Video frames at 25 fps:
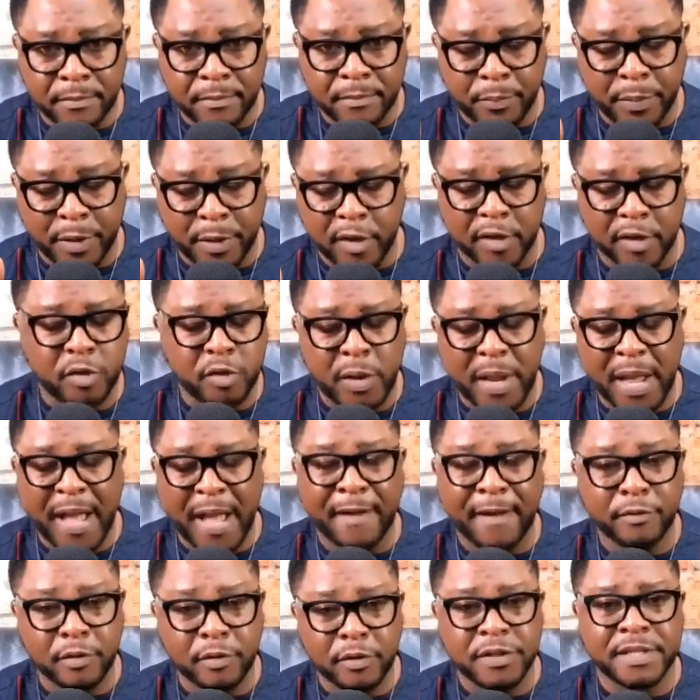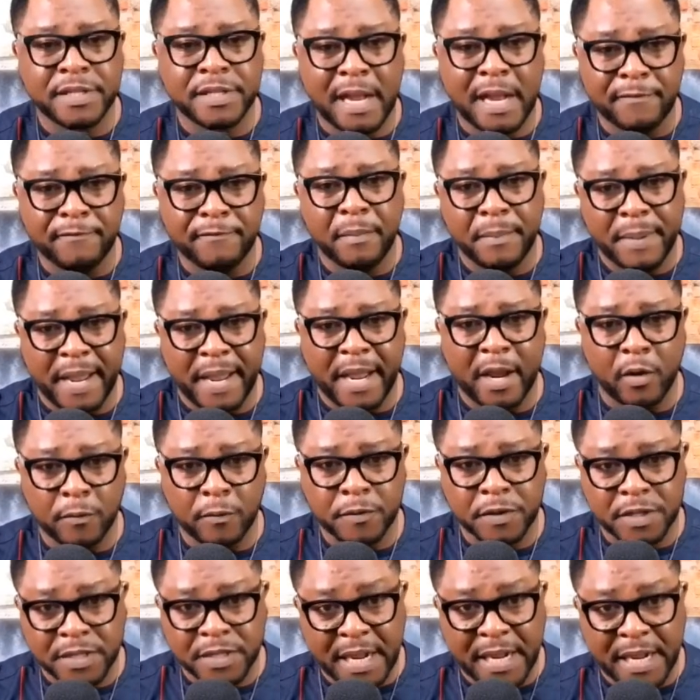because you have to start from head of
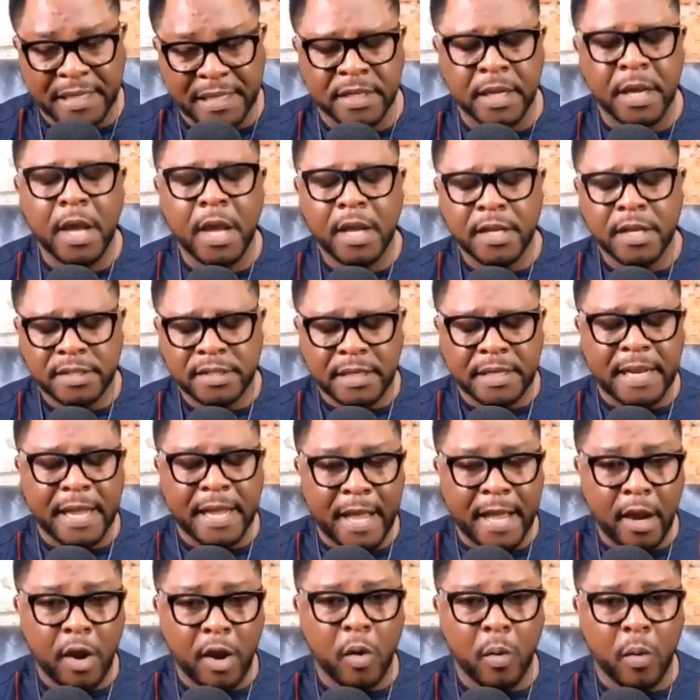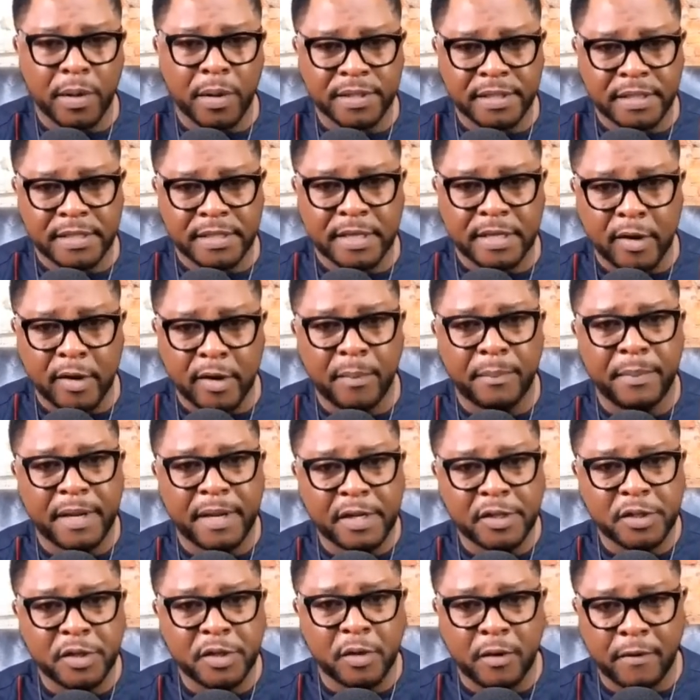state. See, the ECOWAS is a
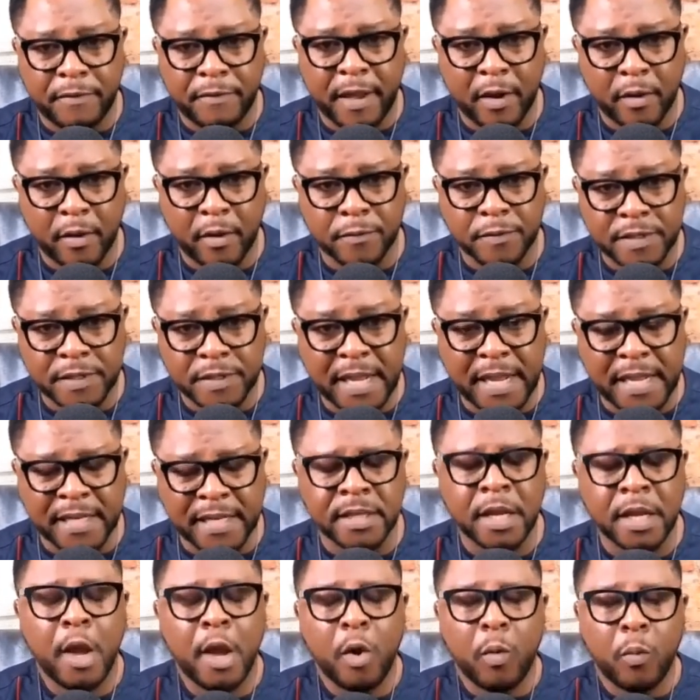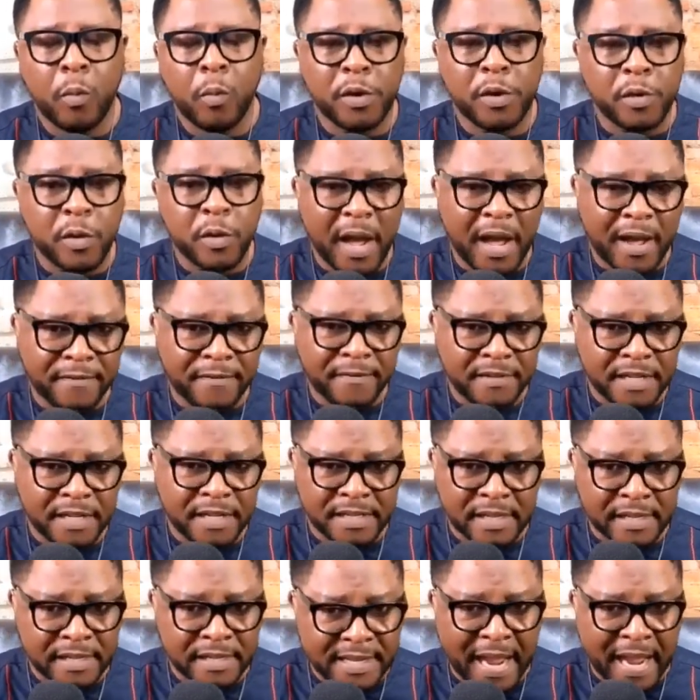combination of head of state. When you have
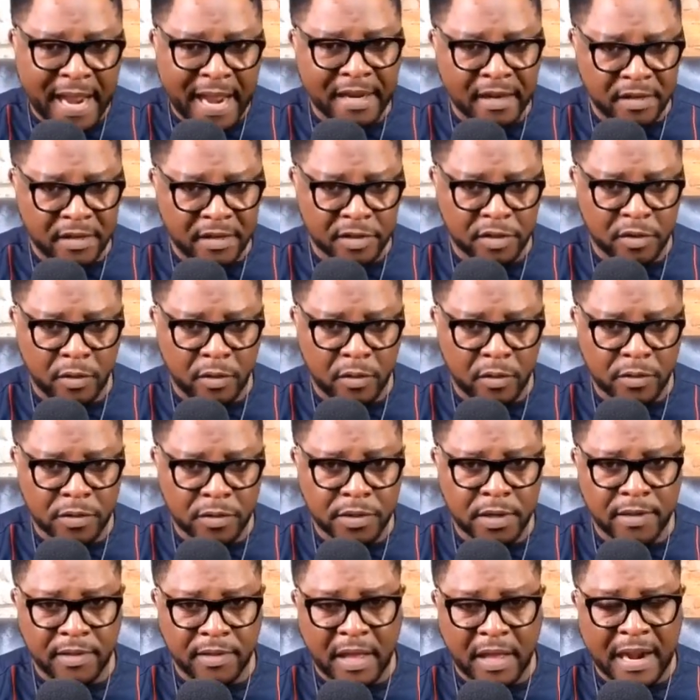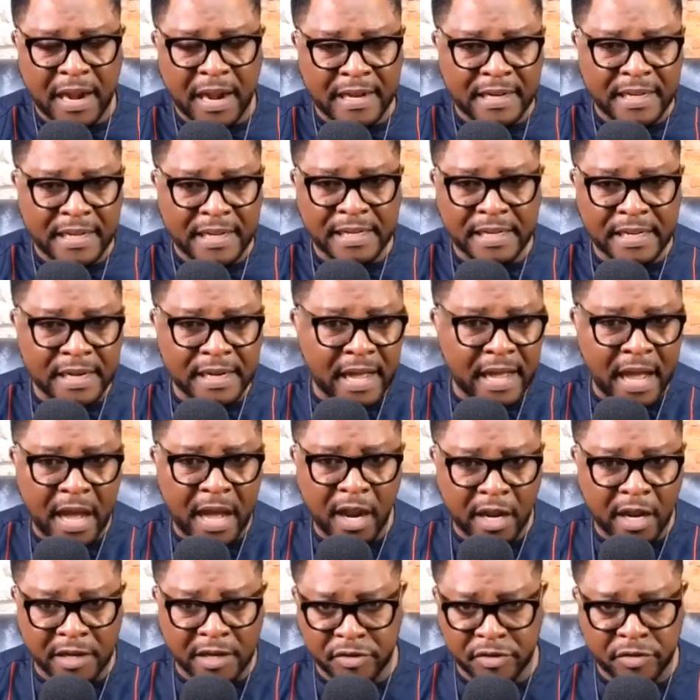these dinosaurs that are leading our
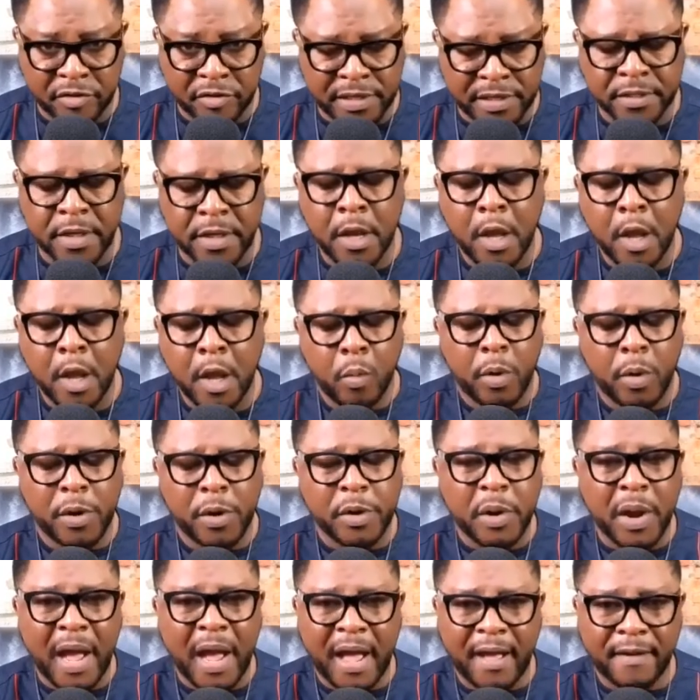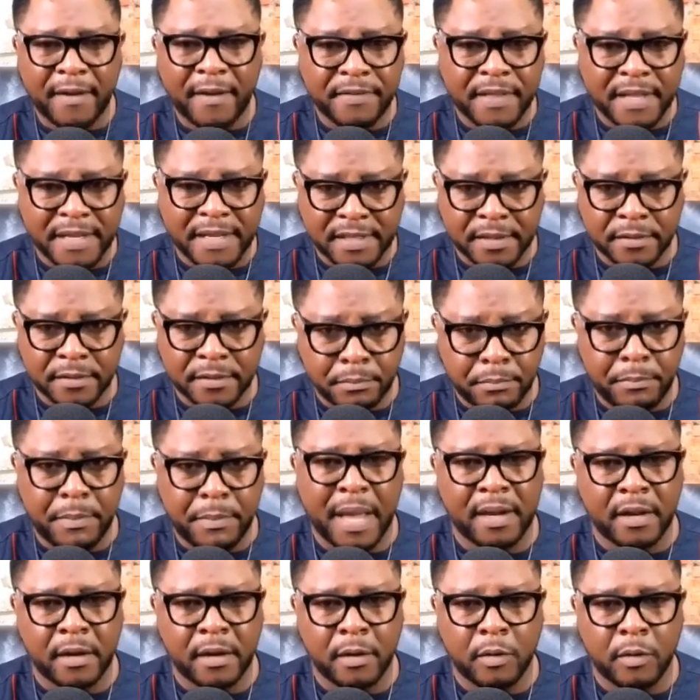countries, when you have these
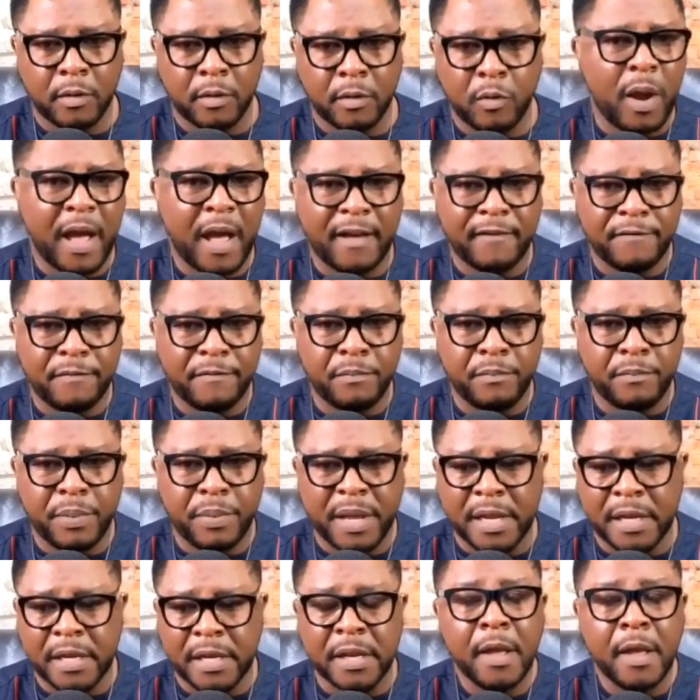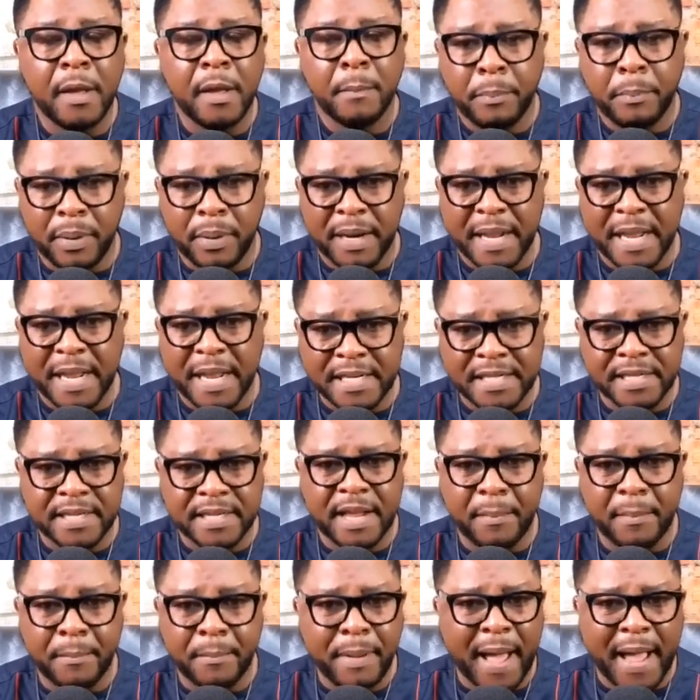men who have been placed
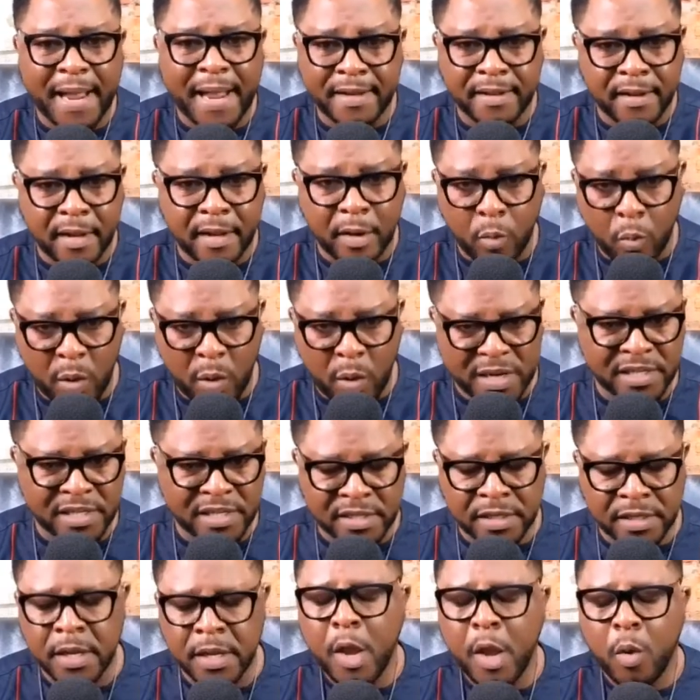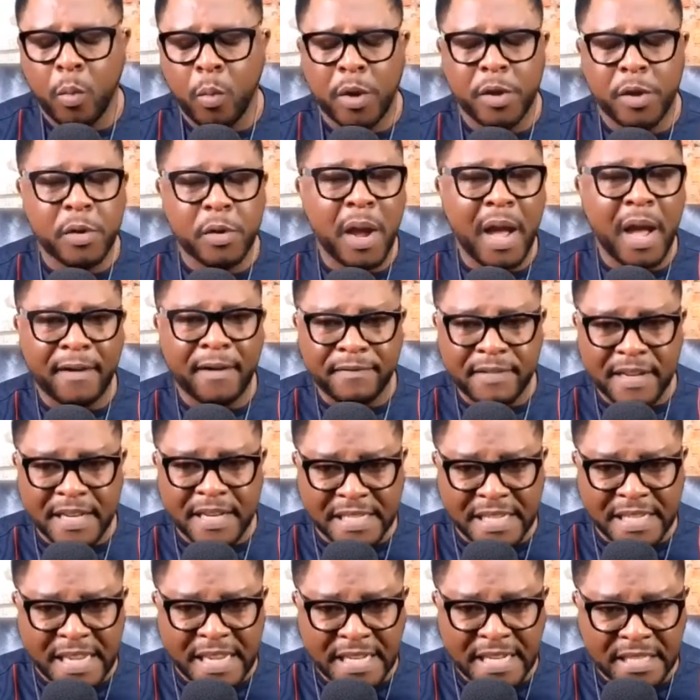there by the West, when you have
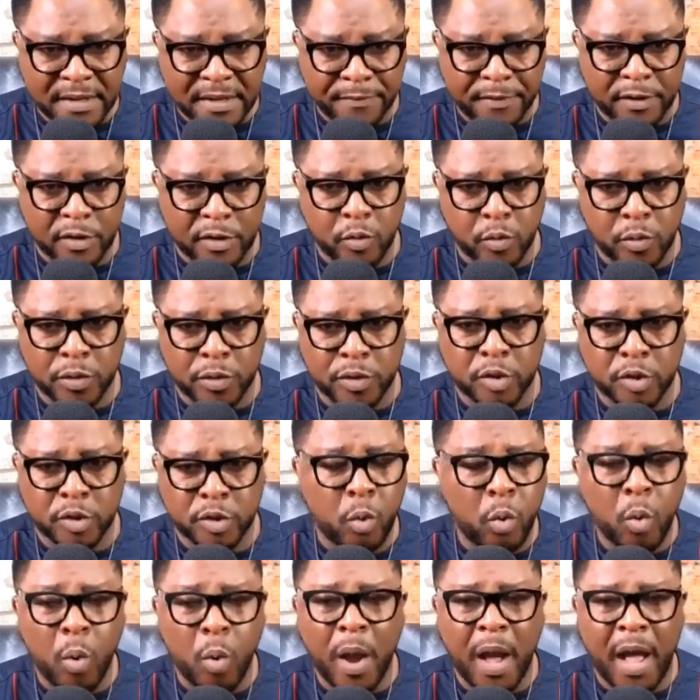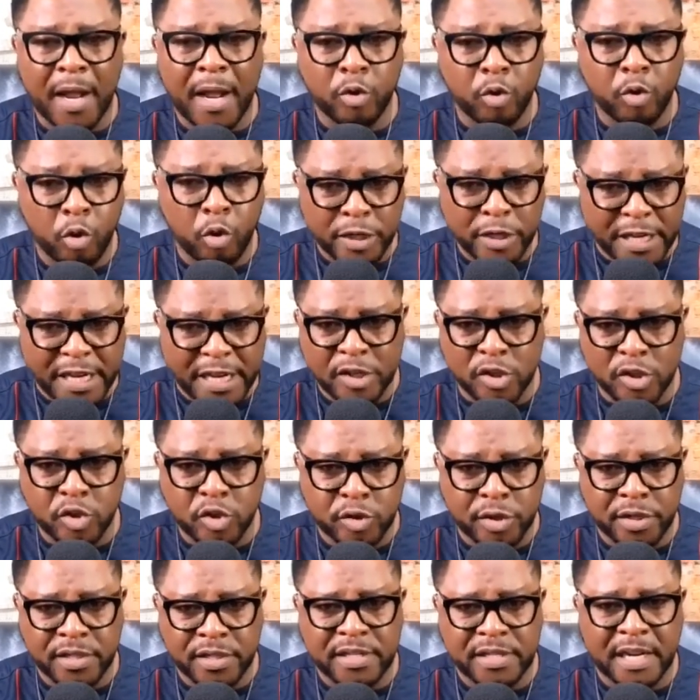these individuals who are not
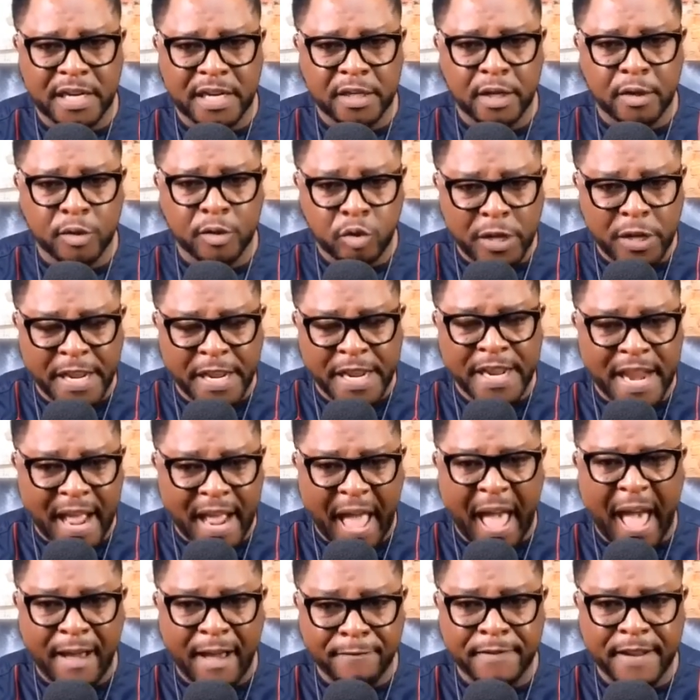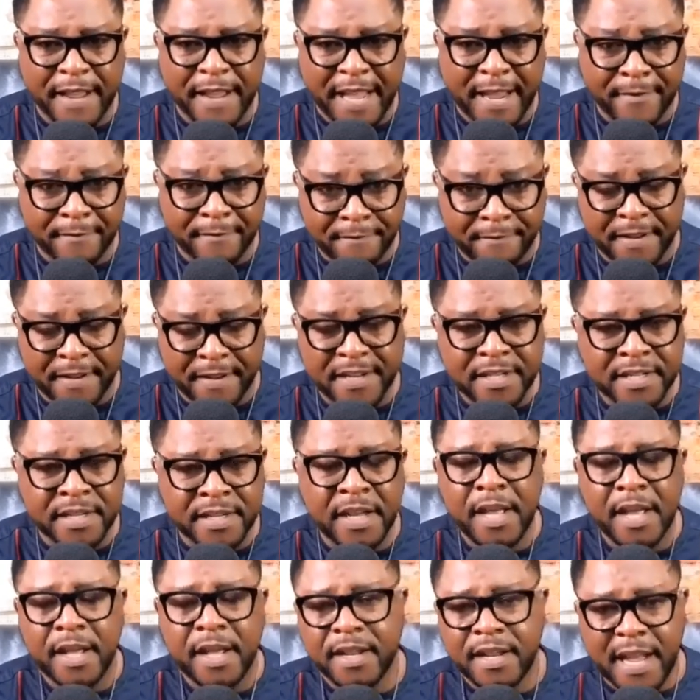interested in the African first.
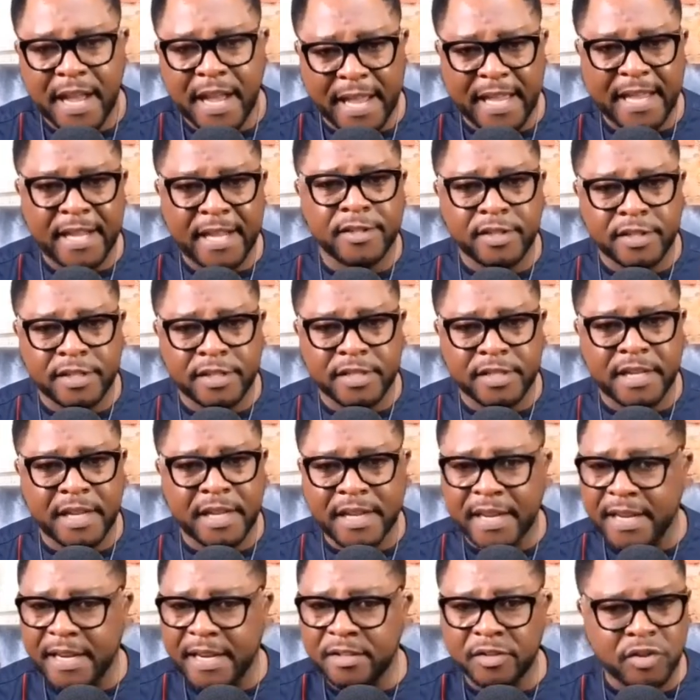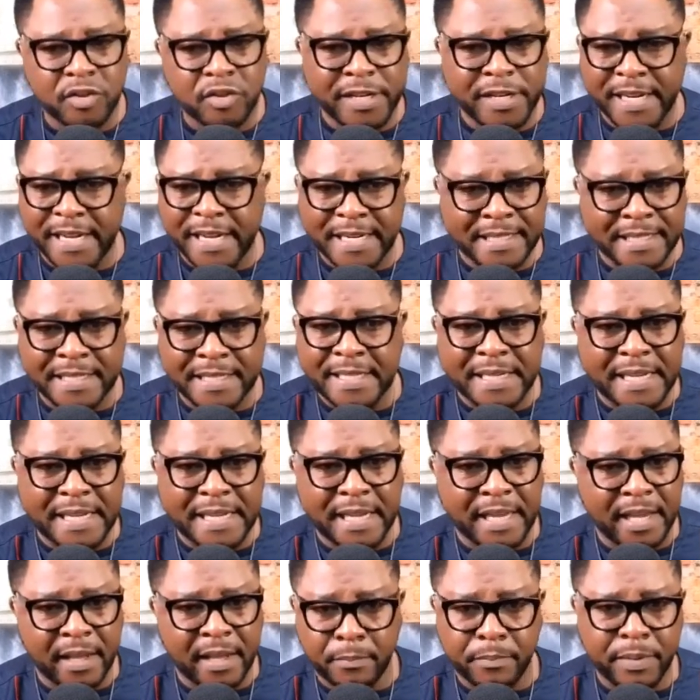They're interested in drinking tea in